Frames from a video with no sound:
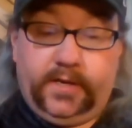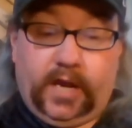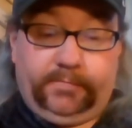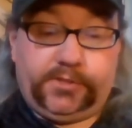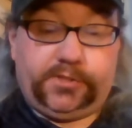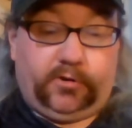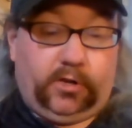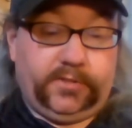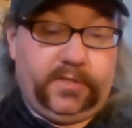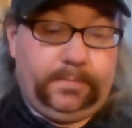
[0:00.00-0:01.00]
Calvin
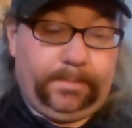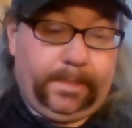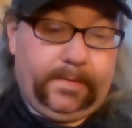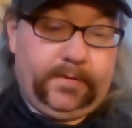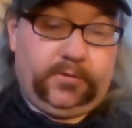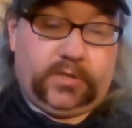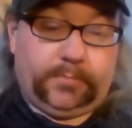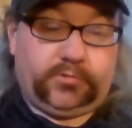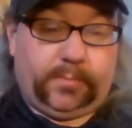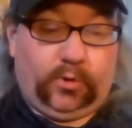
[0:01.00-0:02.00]
Schiraldi,
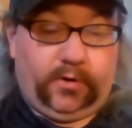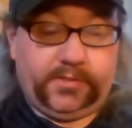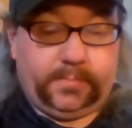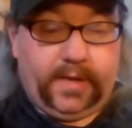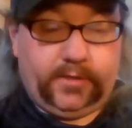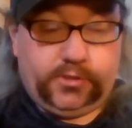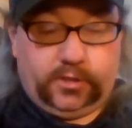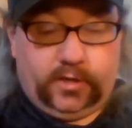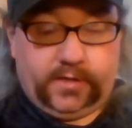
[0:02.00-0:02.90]
Tom Trebelhorn is a manager,